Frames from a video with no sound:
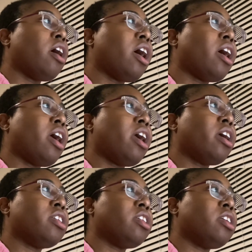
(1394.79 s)

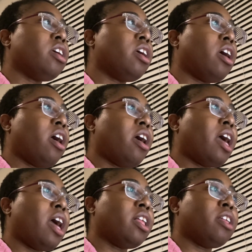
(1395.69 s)
and
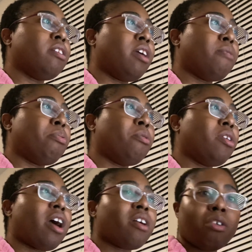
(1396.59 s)

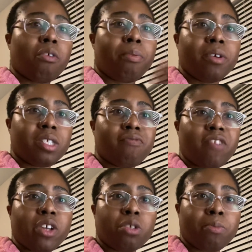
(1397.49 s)
put, I don't know, put some
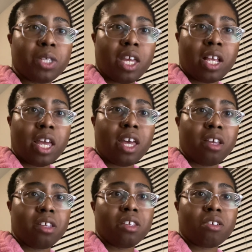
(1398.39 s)
vegetables in it
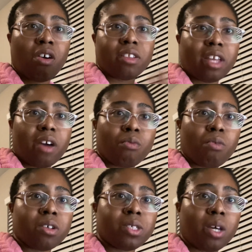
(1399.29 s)
and calling that
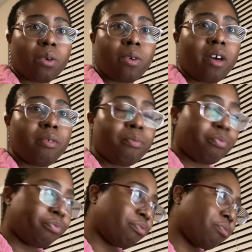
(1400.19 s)
raw sauerkraut.
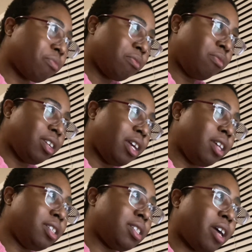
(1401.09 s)

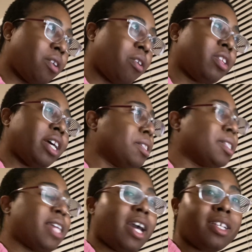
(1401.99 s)
It's like, girl, that is
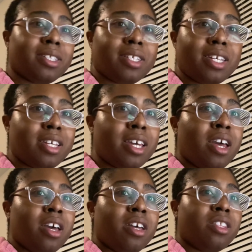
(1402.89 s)
nasty.
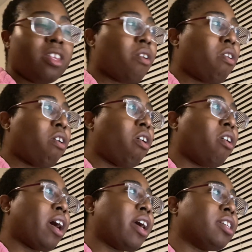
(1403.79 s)
There are
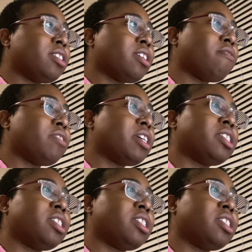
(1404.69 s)
all kinds of, the